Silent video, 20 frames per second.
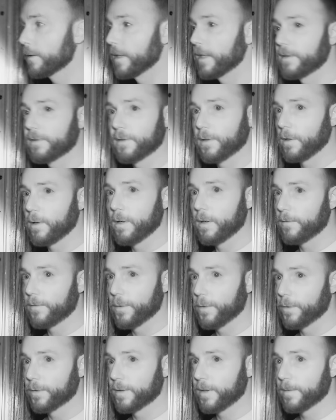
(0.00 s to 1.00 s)
It hasn't gone off
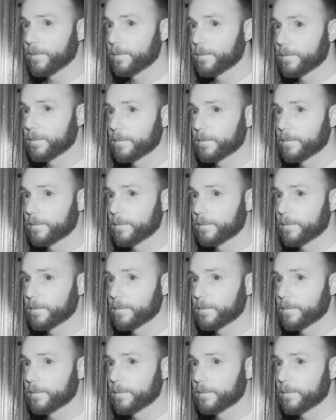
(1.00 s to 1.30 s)
the whole time.